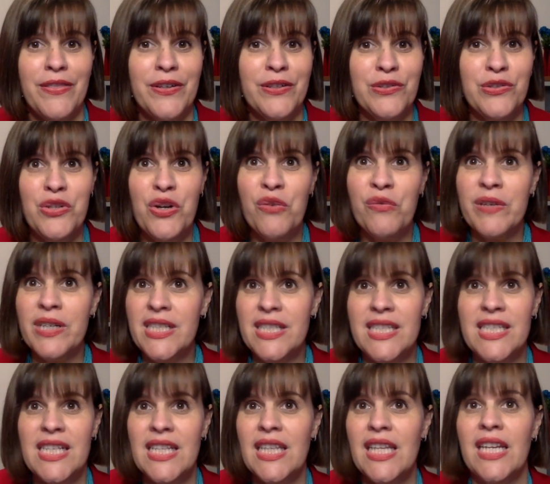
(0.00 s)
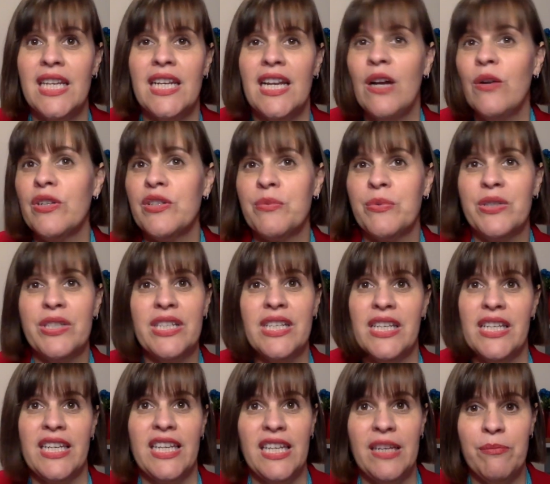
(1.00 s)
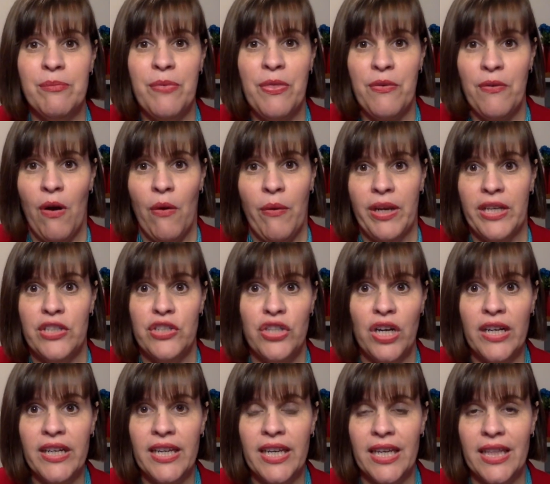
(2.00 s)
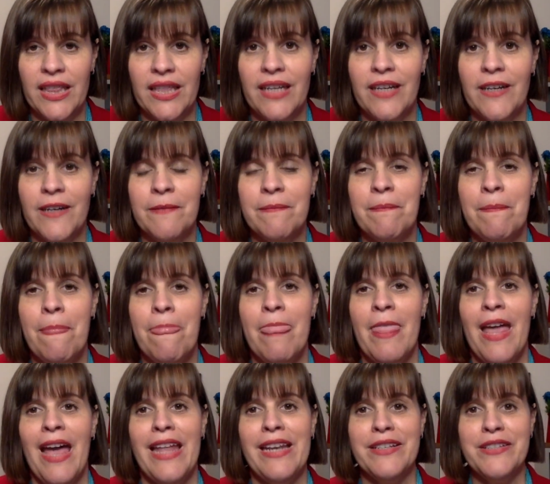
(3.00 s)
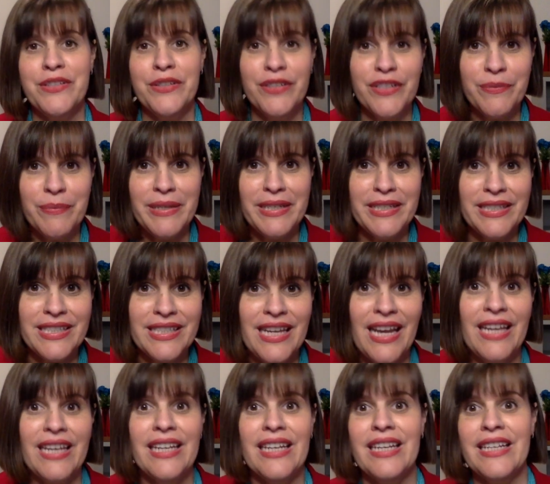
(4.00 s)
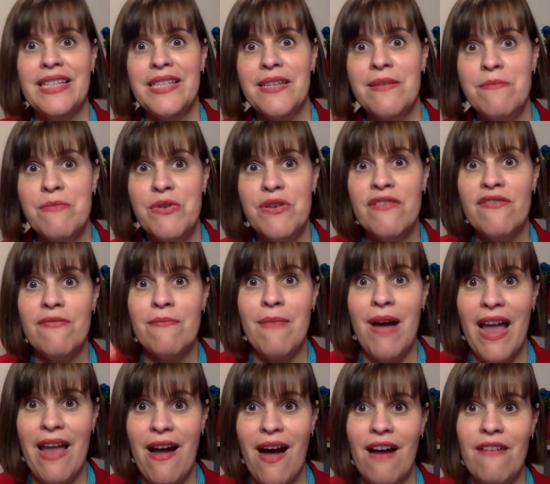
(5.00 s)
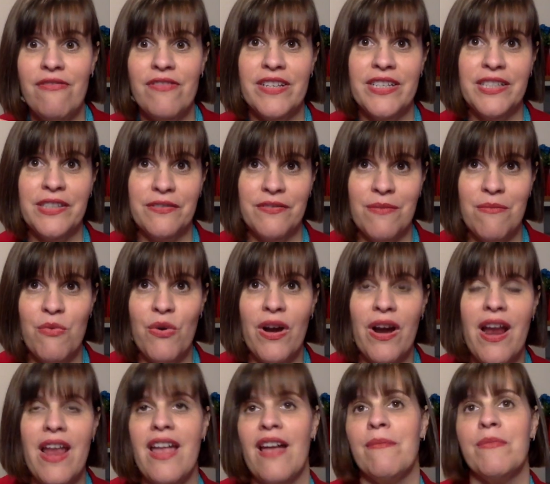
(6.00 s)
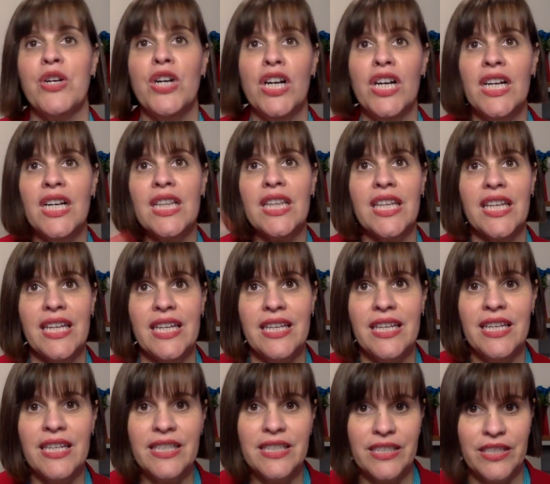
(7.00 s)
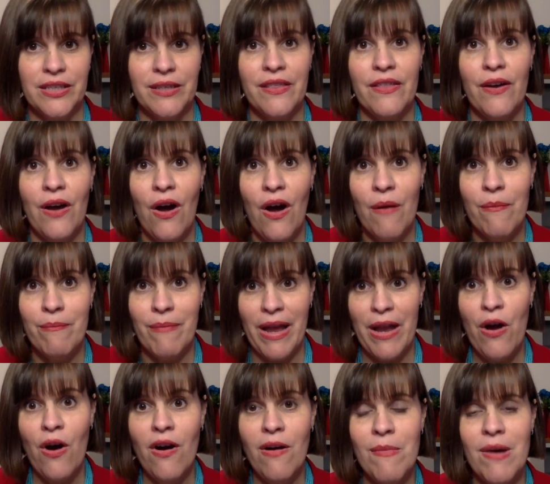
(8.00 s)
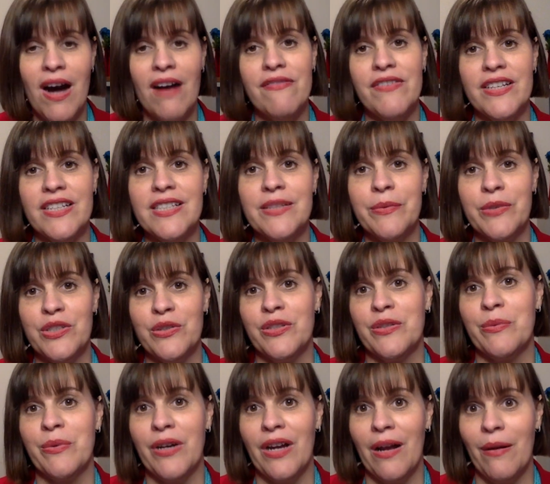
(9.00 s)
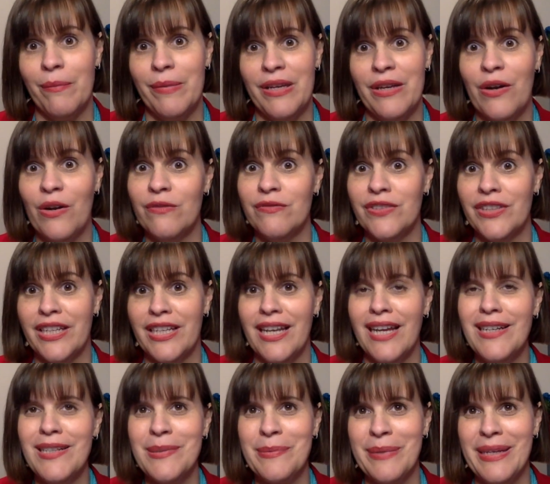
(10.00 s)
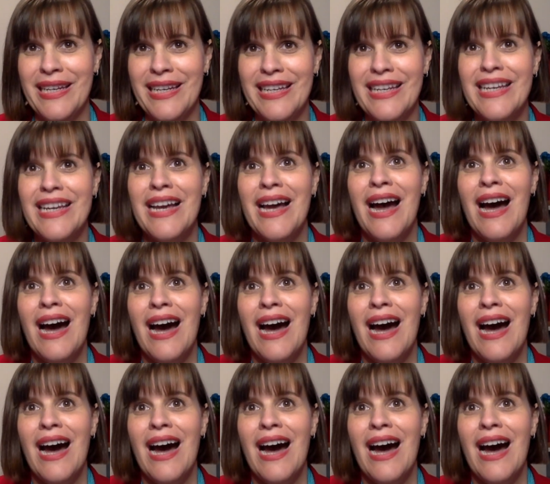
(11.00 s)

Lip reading: there's no reason to clean it out because we're just going to keep throwing junk in there. And as soon as we decided to move my office from where I am currently to my home office, which is where I'll be hopefully next week,